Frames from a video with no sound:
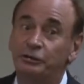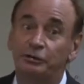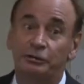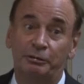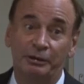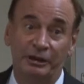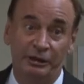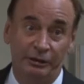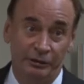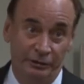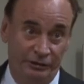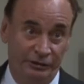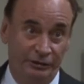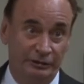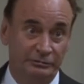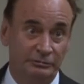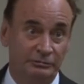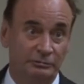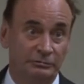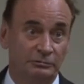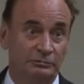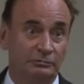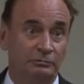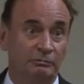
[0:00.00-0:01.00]
triggers.
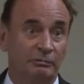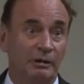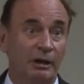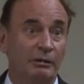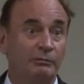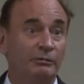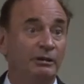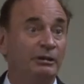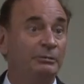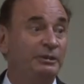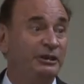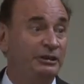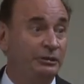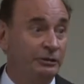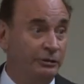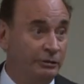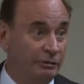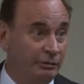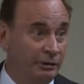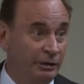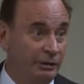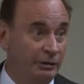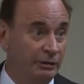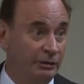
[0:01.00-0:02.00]
What will be the
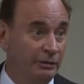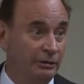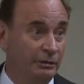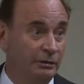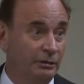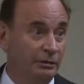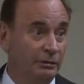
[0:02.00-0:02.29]
trigger?